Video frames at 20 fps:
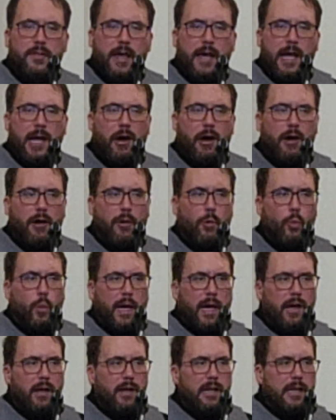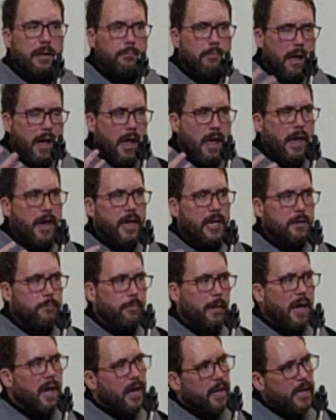they are well in mind,
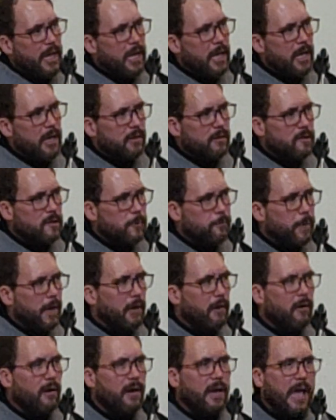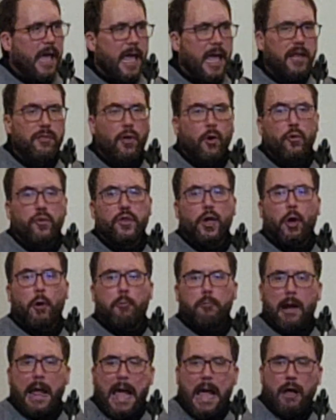body, and spirit, and those
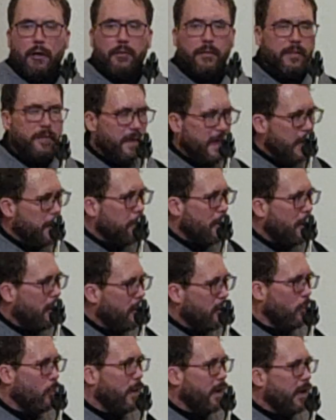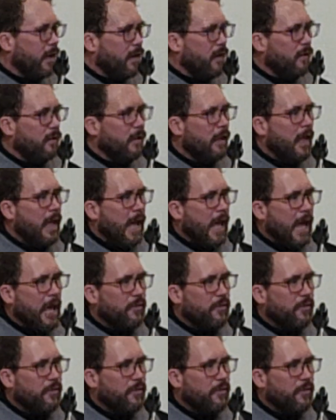around them are well,